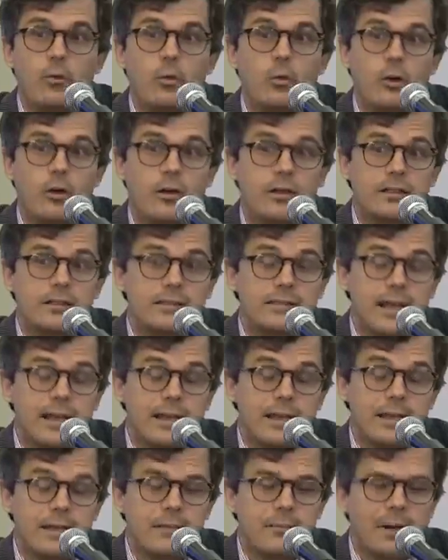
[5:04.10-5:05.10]
we're
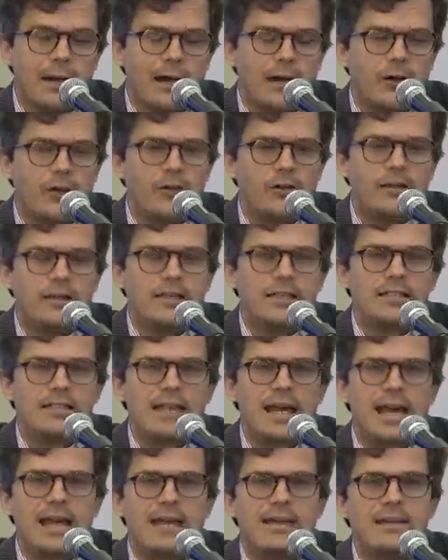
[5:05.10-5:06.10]
excited about is
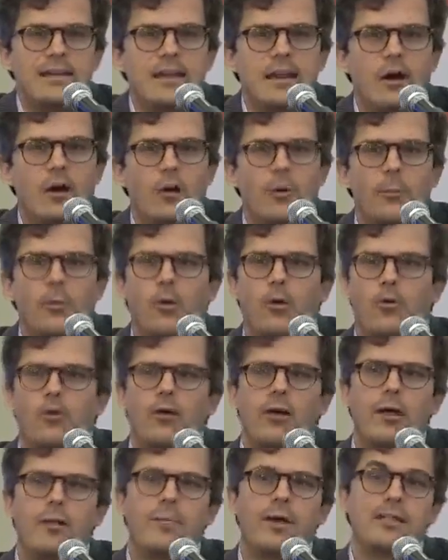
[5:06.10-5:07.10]
that our
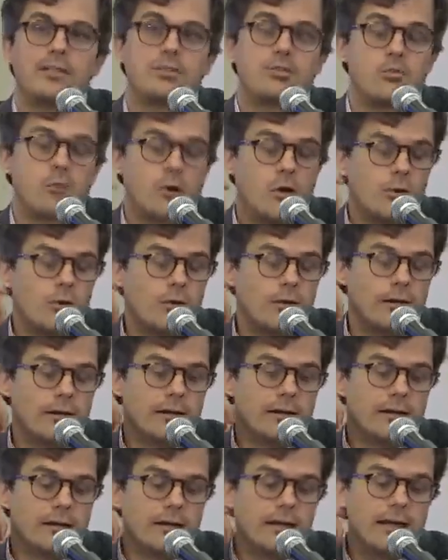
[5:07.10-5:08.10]
program has
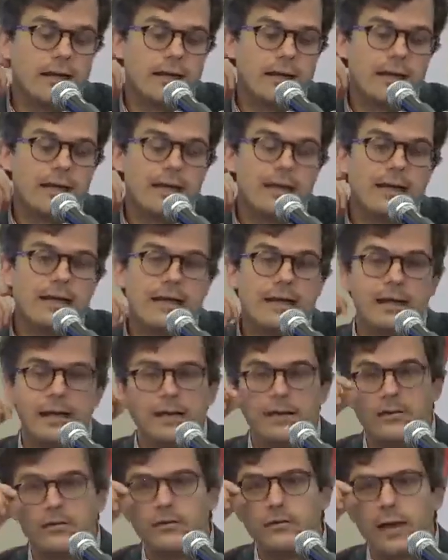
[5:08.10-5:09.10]
grown. And
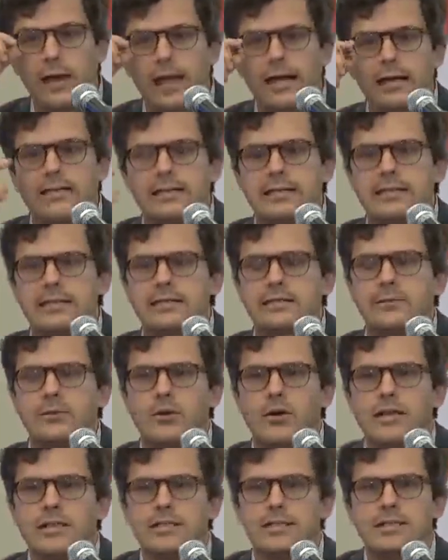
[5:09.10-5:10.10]
in fact, in some
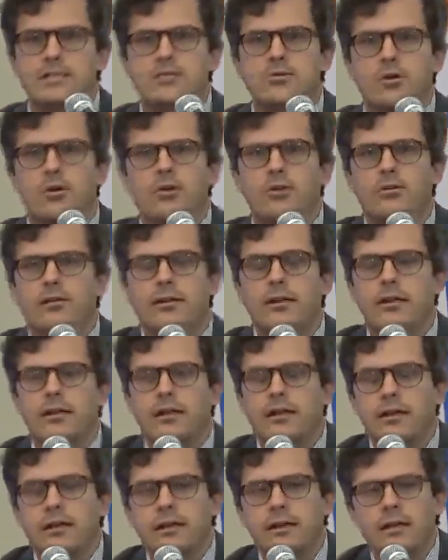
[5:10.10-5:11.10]
ways, it's grown in
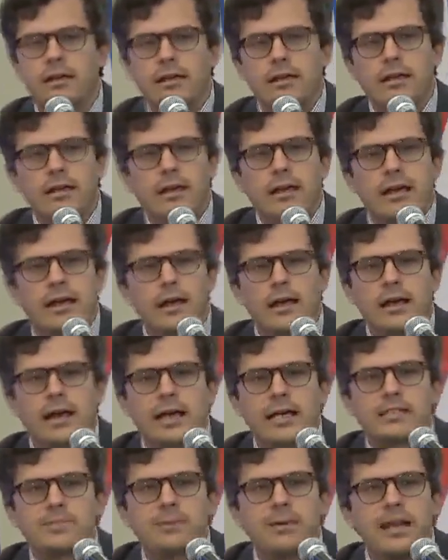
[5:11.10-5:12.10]
an
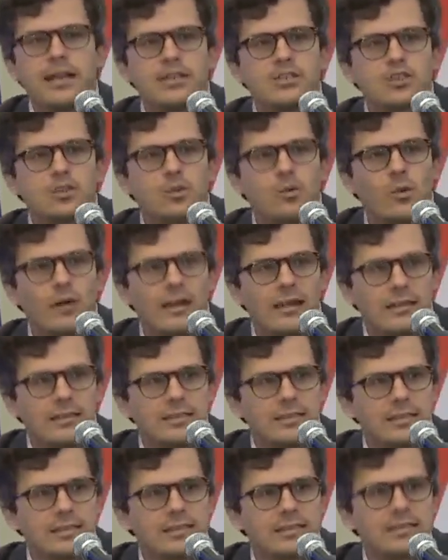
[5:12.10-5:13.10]
exponential way
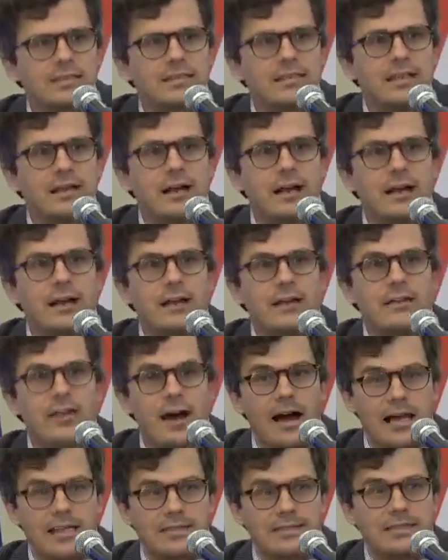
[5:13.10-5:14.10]
since the
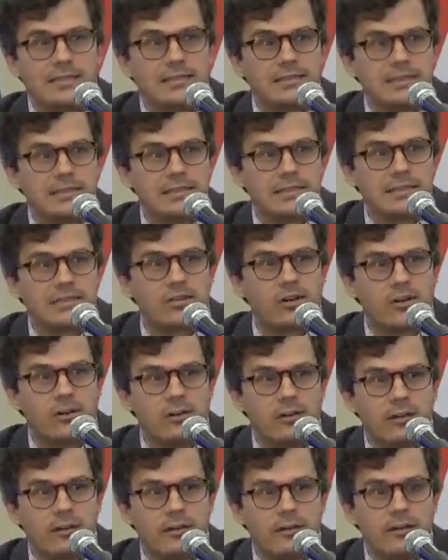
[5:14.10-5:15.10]
hostilities
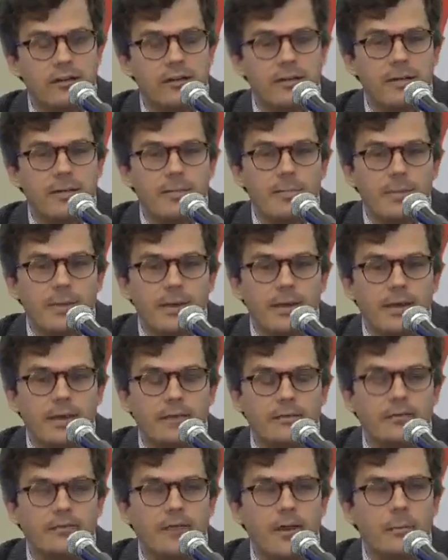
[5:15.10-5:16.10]
started
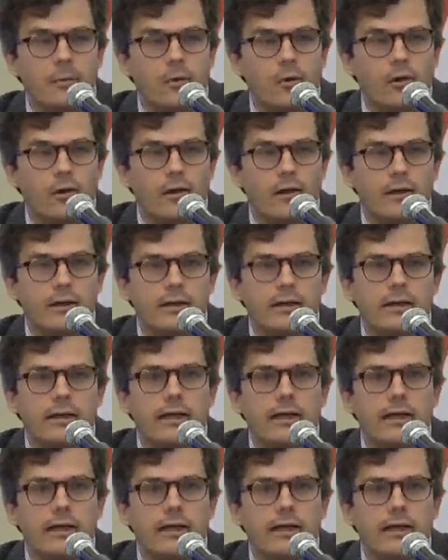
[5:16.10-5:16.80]
in February